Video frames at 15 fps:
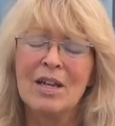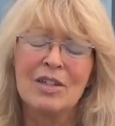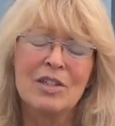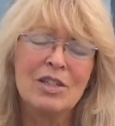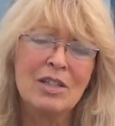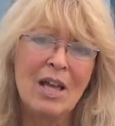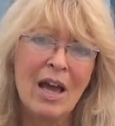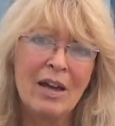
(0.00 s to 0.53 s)

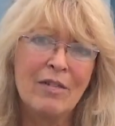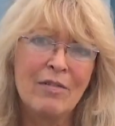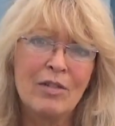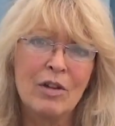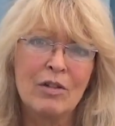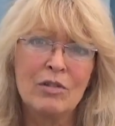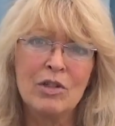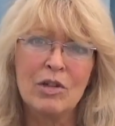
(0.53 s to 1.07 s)
just kind of
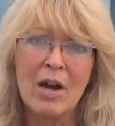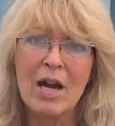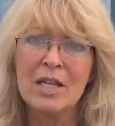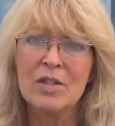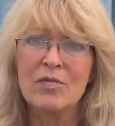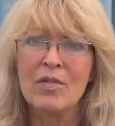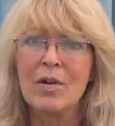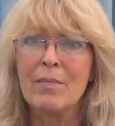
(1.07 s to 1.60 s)
close your
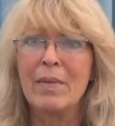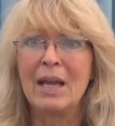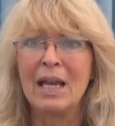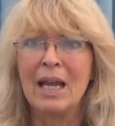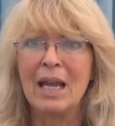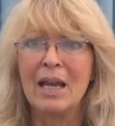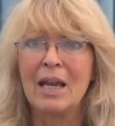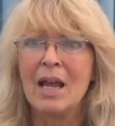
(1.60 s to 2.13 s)
eyes for a
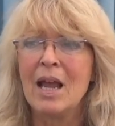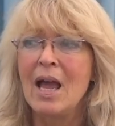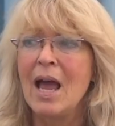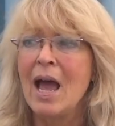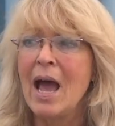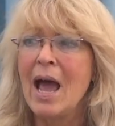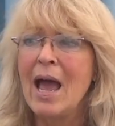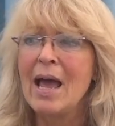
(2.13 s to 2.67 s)
minute
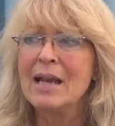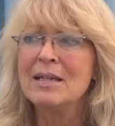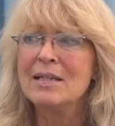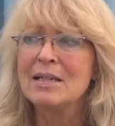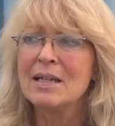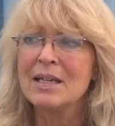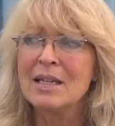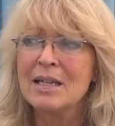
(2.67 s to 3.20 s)
and
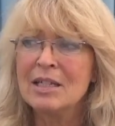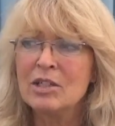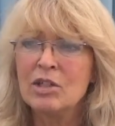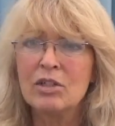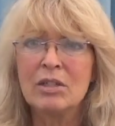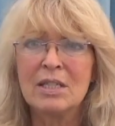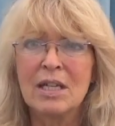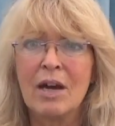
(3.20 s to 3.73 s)
get
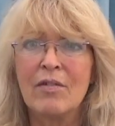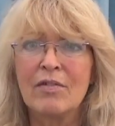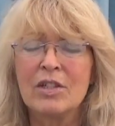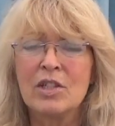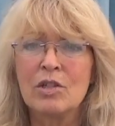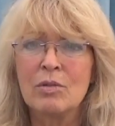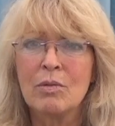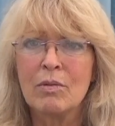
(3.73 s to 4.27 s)
yourself
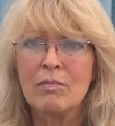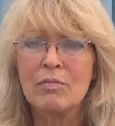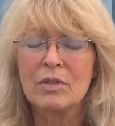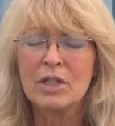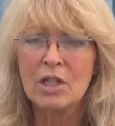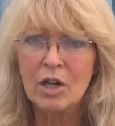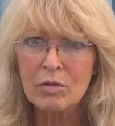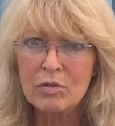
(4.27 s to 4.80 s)
into a,
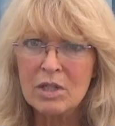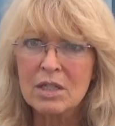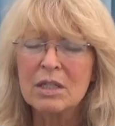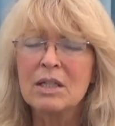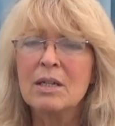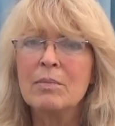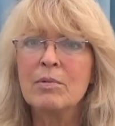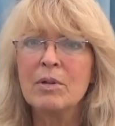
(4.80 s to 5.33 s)
you know,
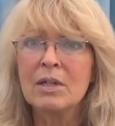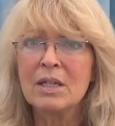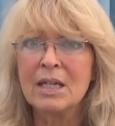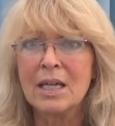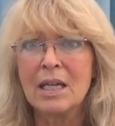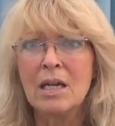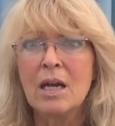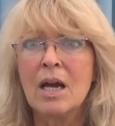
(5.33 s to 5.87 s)

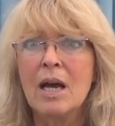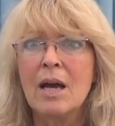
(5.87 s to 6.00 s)
deliberately